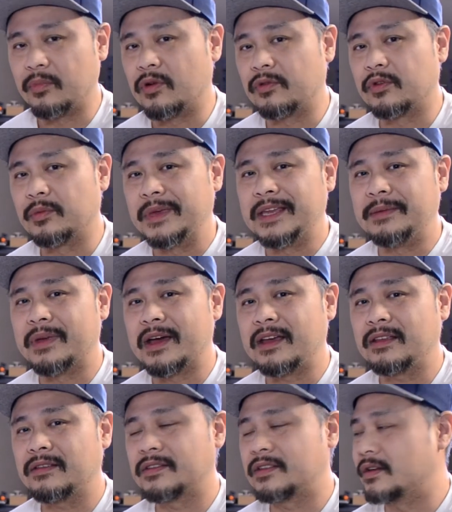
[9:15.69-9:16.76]
bought from
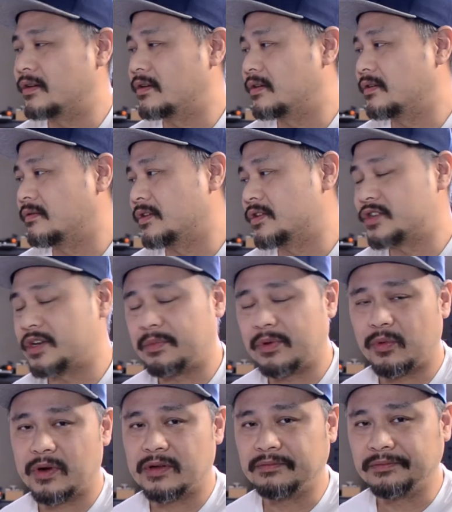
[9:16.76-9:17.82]
eBay, the cheaper
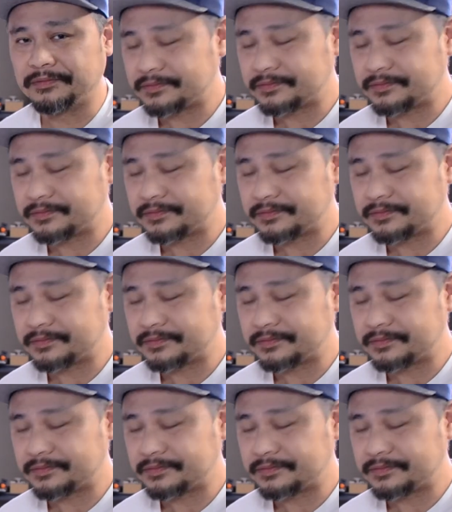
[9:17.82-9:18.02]
one.